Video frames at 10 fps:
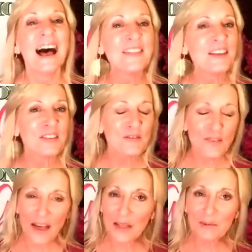And then the
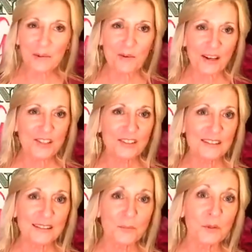follow-up question
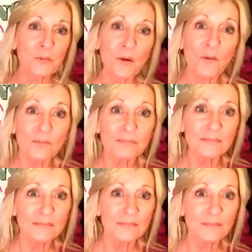is simply, well,
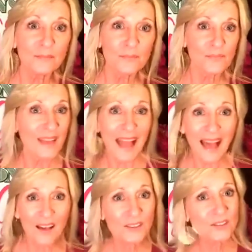
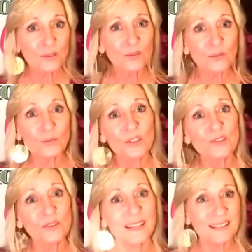how soon
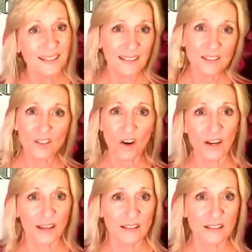would you like to get started?